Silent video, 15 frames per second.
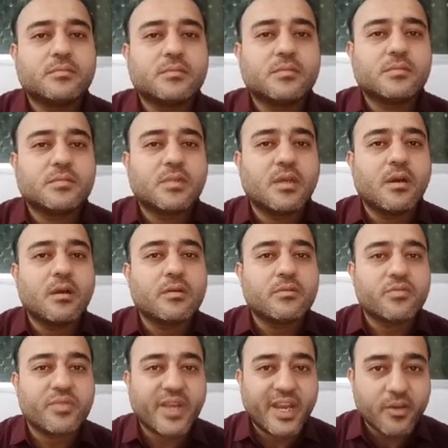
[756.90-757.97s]
the
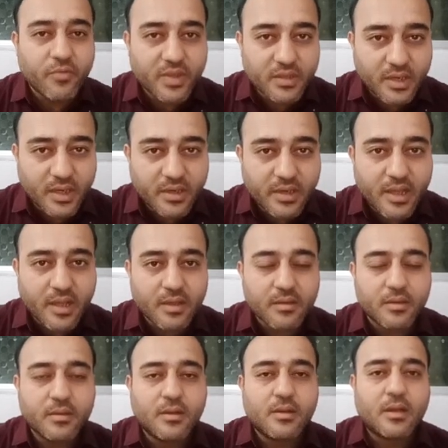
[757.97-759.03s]
trade with India
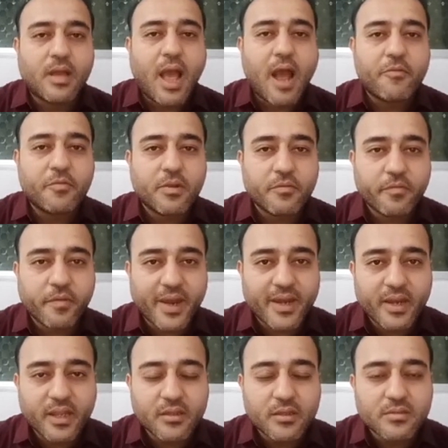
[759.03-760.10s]
after finding
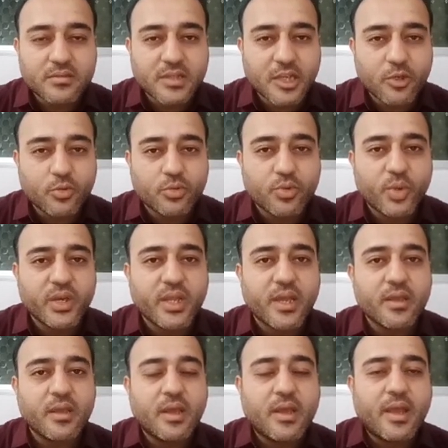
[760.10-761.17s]
the sea route to India,
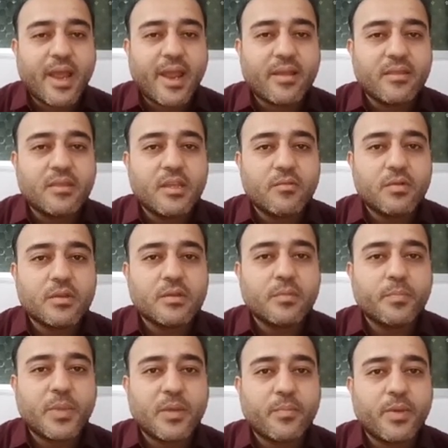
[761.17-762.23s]
and they were the
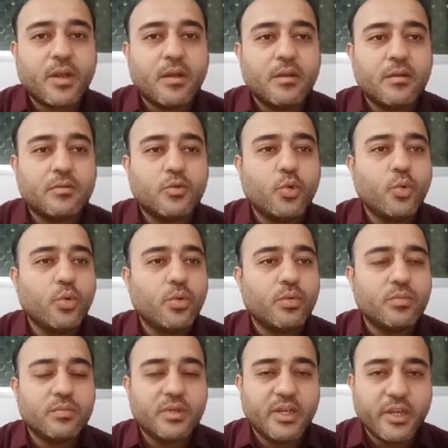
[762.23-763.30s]
people who
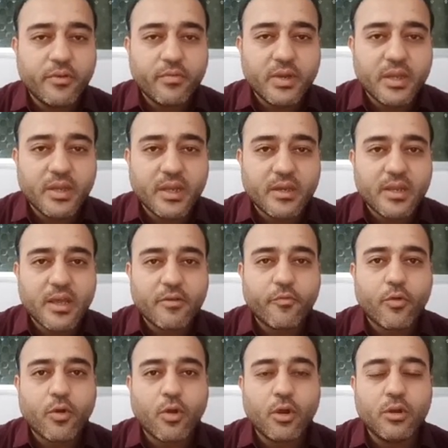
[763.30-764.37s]
lived in India for
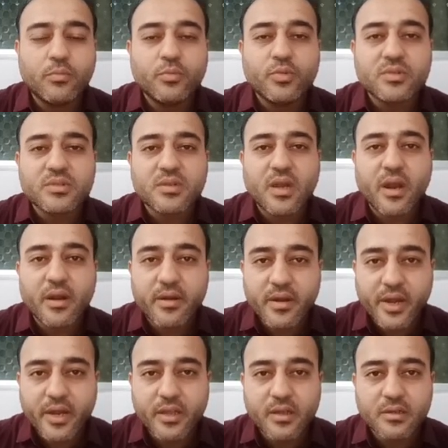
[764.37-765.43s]
almost 100
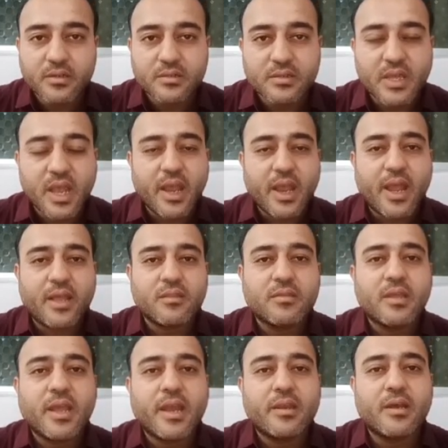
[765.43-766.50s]
years, and they
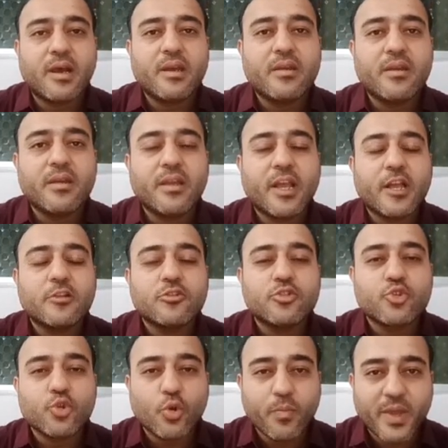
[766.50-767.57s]
had undertaken so
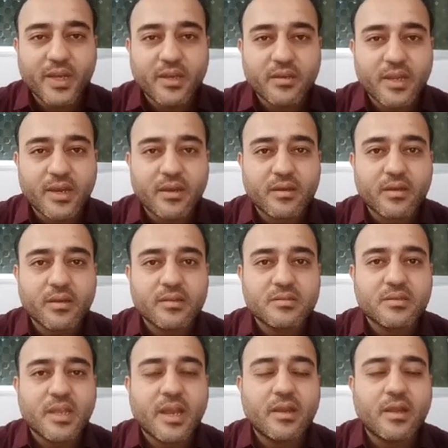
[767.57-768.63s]
many territories. They
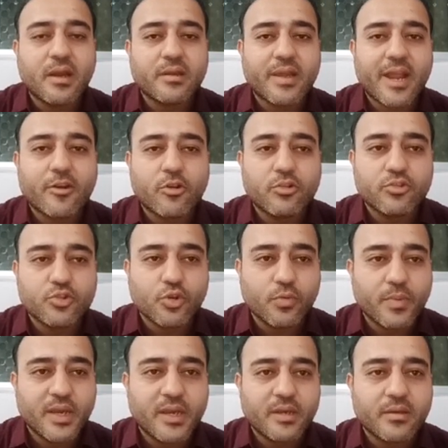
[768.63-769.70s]
had attacked on so many
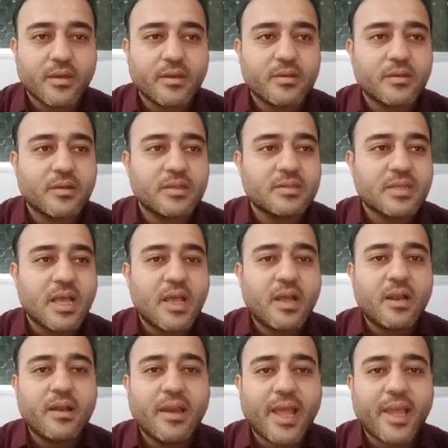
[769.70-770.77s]
territories
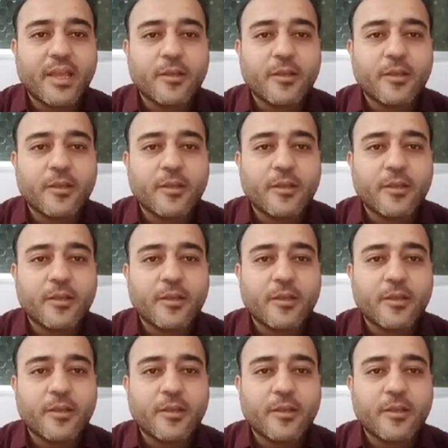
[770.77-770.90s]
like